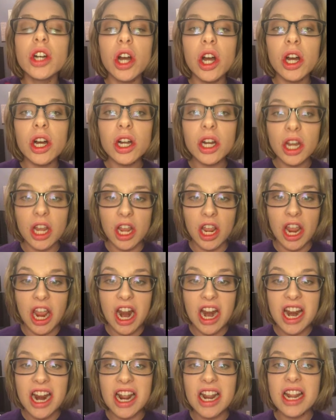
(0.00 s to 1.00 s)
Okay,
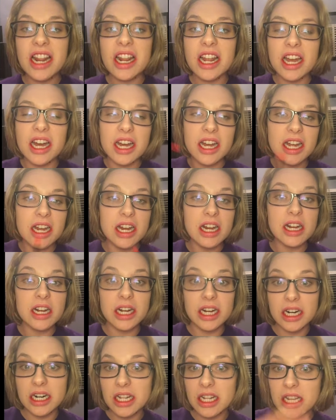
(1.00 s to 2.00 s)
now that I got my
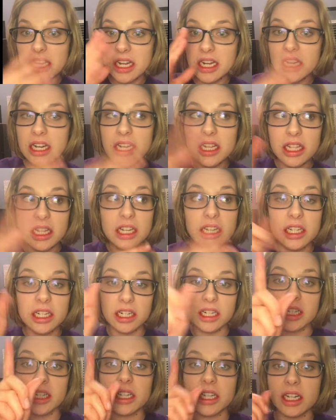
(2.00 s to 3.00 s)
waterline, the
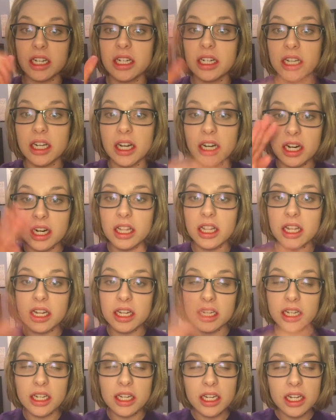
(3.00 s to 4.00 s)
first layer of my waterline
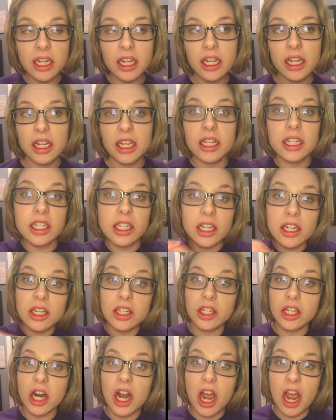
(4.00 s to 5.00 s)
done, it's going to
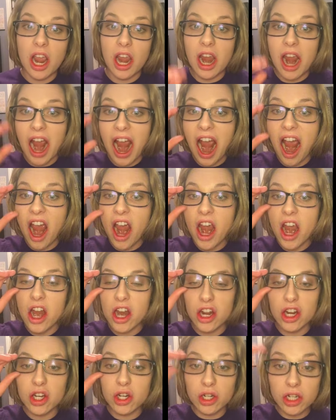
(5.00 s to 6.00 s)
dry.
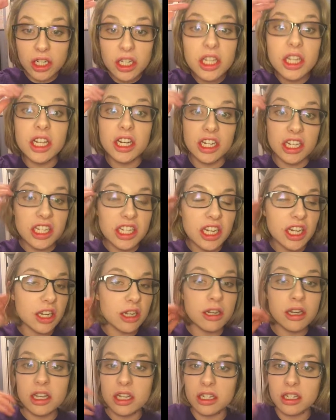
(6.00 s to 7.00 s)
And it's really going to stick
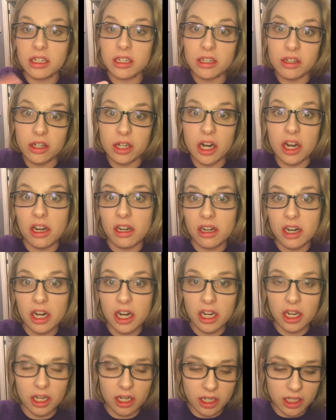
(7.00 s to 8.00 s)
because it's dry
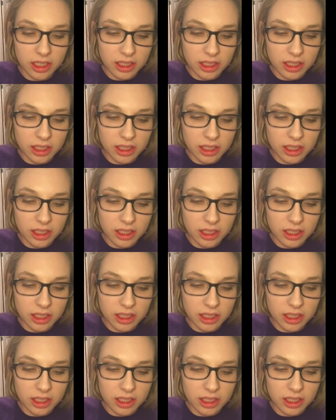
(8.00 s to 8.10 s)
already.